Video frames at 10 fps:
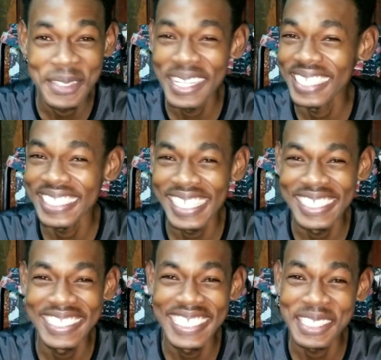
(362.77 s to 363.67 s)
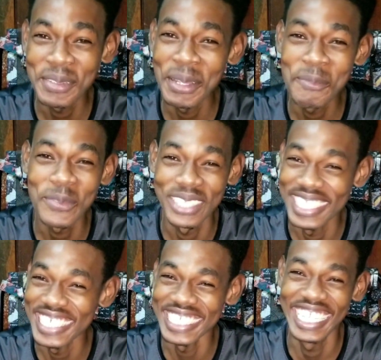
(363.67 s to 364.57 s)
I tell you, these are them
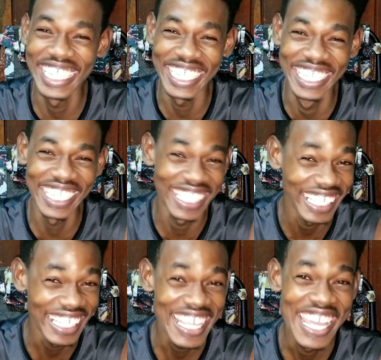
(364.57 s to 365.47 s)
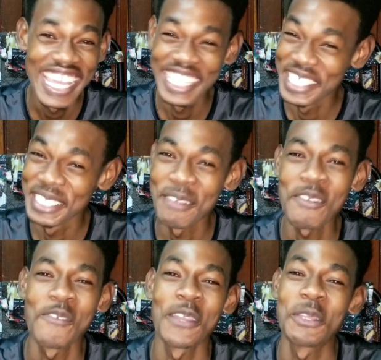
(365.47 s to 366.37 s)
police. There's a
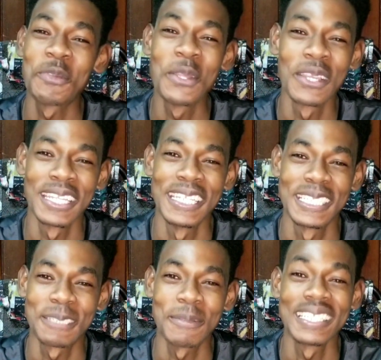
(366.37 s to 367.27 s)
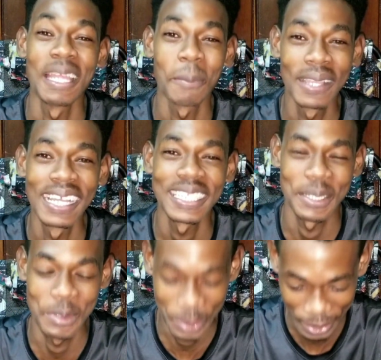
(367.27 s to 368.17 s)
fight we done in this. Them got to
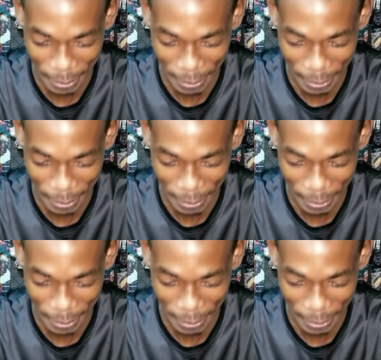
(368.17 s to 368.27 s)
go.